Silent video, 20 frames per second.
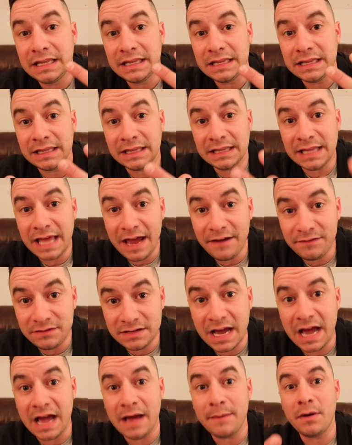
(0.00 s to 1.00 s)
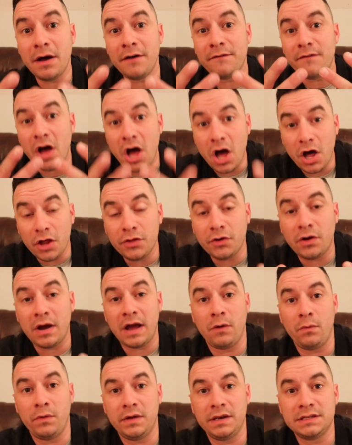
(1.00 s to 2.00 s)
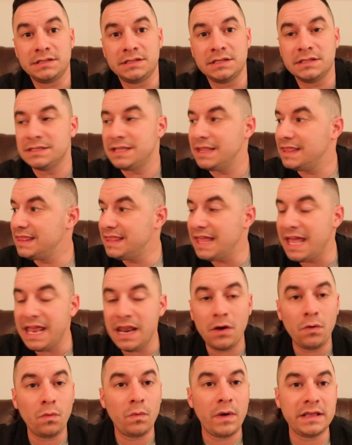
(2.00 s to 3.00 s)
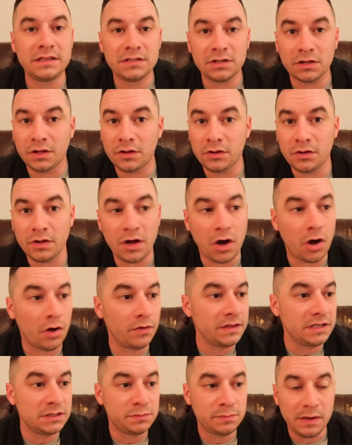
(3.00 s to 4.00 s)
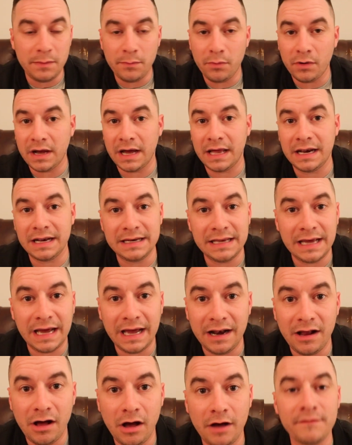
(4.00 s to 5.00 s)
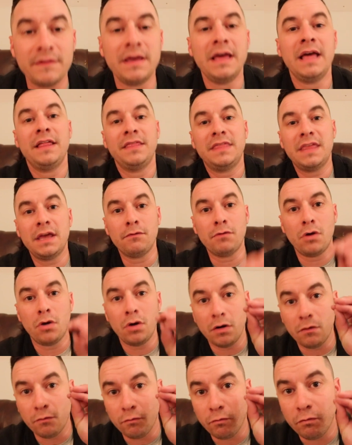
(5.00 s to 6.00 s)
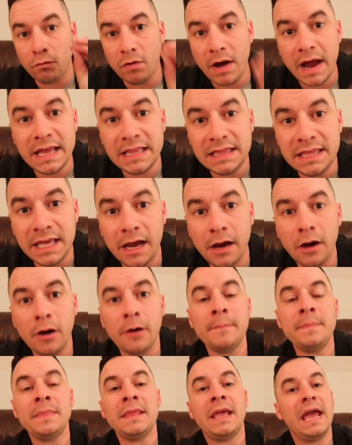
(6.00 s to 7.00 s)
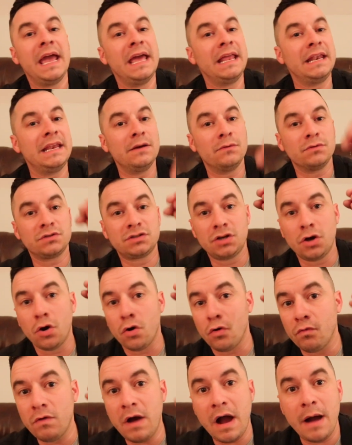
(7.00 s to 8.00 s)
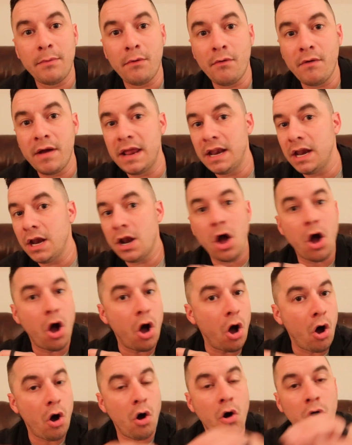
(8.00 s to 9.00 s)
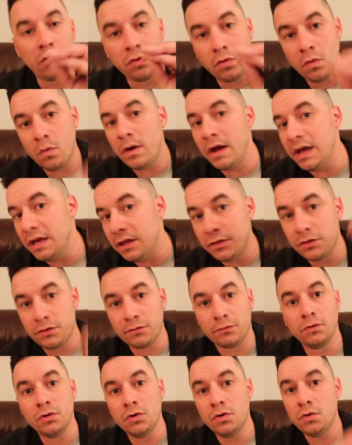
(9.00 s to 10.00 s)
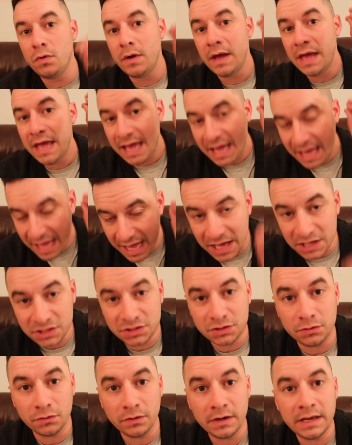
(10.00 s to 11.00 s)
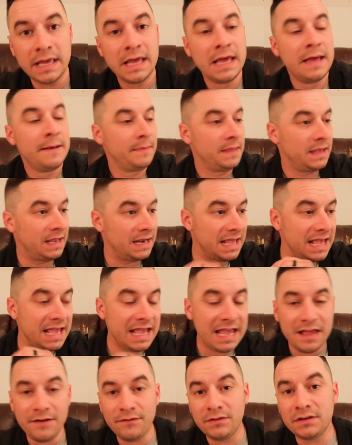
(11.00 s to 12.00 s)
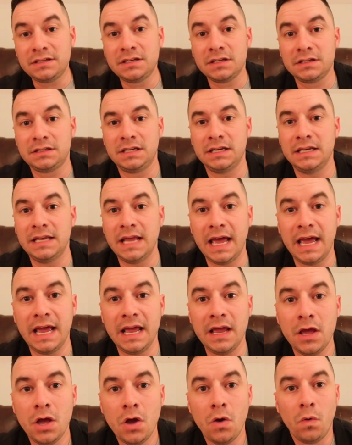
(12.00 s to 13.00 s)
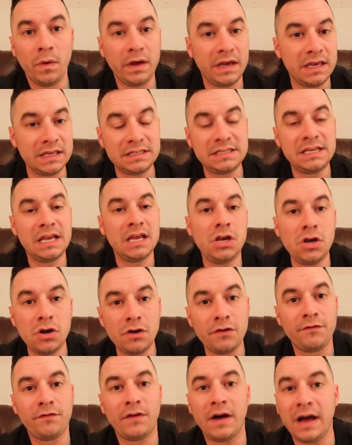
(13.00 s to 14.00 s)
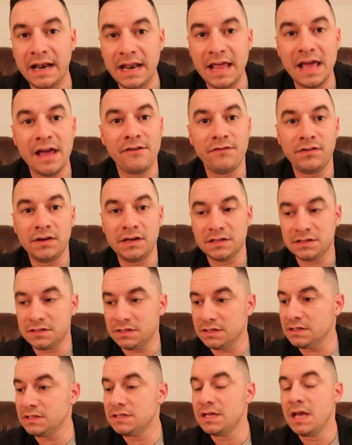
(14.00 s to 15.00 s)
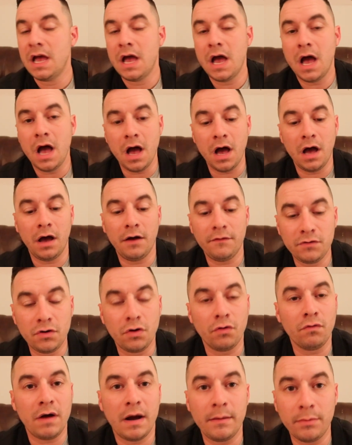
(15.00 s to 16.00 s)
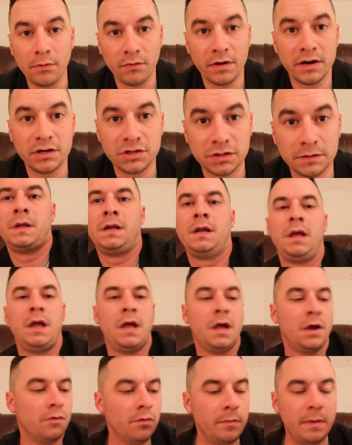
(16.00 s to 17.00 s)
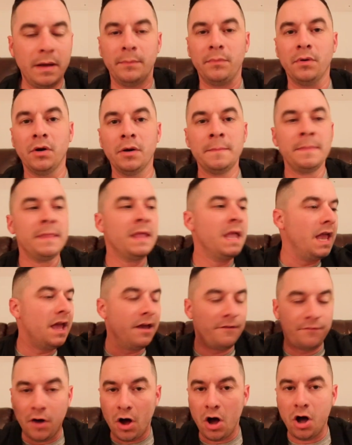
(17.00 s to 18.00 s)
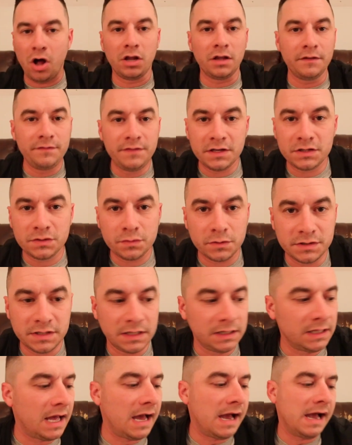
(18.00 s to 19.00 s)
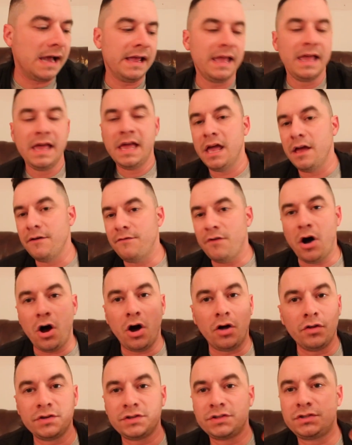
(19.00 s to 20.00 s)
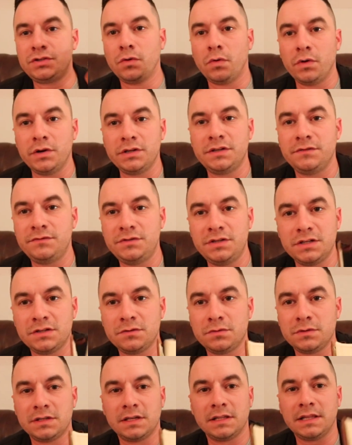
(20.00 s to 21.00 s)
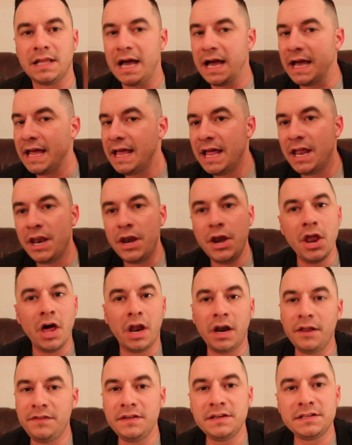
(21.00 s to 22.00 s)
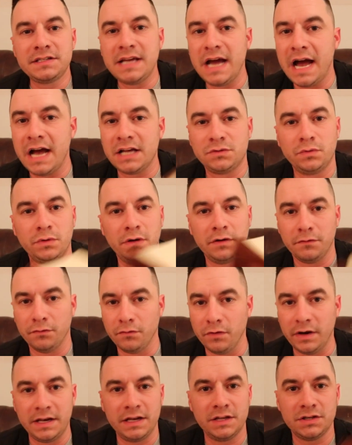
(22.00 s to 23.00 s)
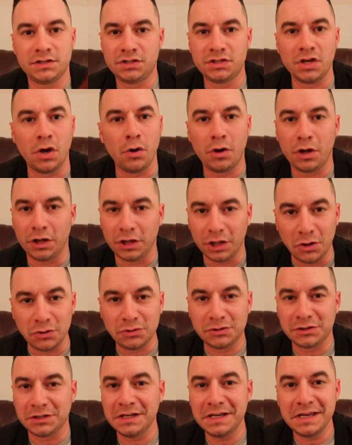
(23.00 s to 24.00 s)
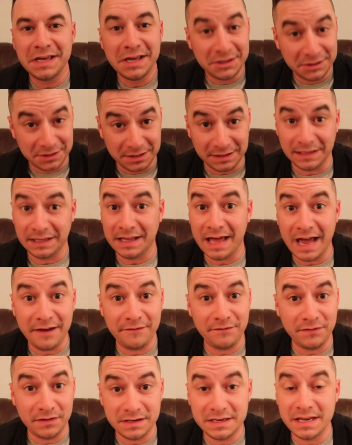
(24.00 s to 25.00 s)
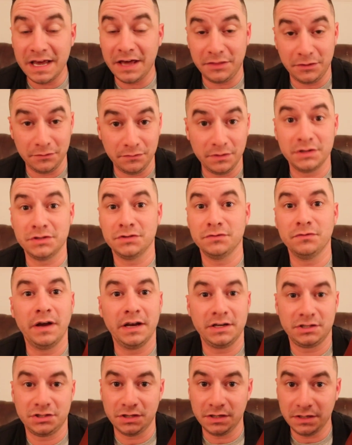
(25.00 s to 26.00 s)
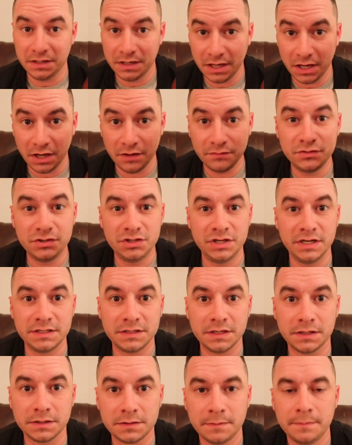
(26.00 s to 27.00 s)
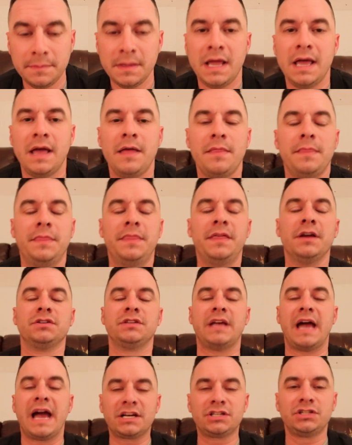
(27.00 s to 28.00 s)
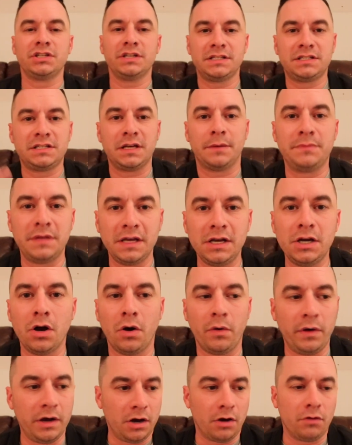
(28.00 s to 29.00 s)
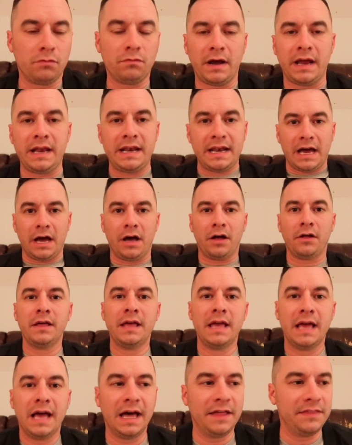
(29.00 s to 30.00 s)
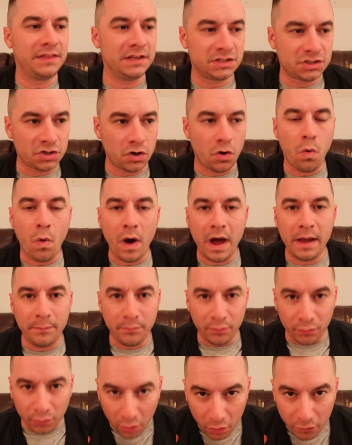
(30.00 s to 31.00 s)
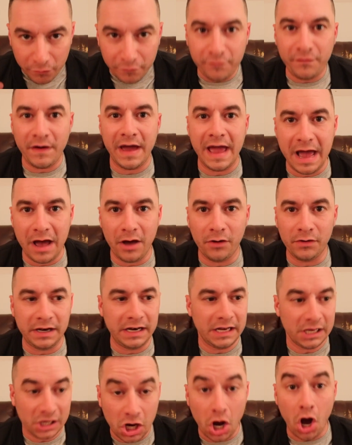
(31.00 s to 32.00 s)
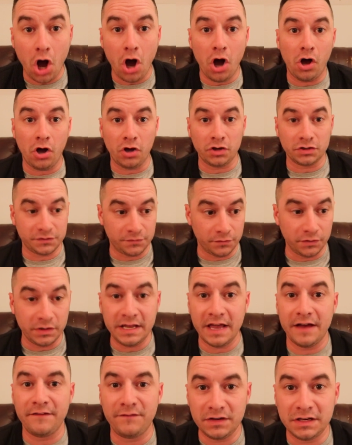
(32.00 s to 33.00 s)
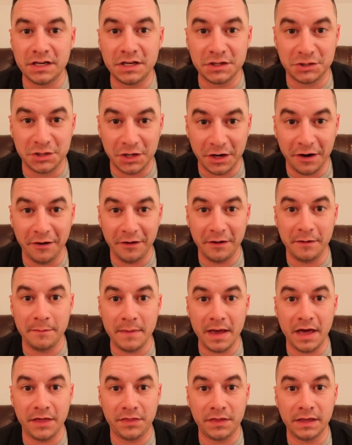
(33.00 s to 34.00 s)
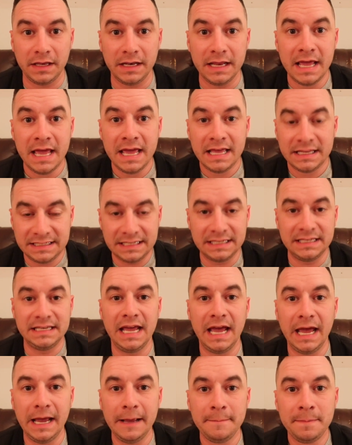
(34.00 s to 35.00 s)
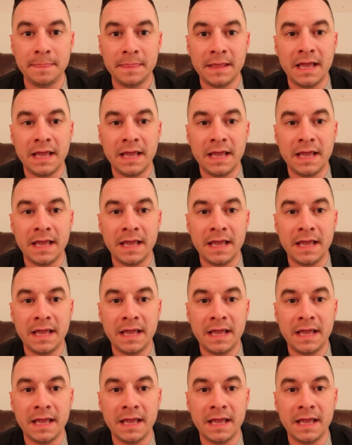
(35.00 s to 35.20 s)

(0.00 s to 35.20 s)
lifetime of other eyewitnesses. They didn't wait till all these people kind of died off. They wrote it right there, and it was corroborated all the way through history. And even to today, we continue to find evidences of corroboration. Remember, if all of this was a lie, if all the stories of Jesus was a lie, none of these guys would have written it so closely to the life and death and resurrection of Jesus. There's actually something going on right now that's quite profound, and it calls for the evidentiary method today.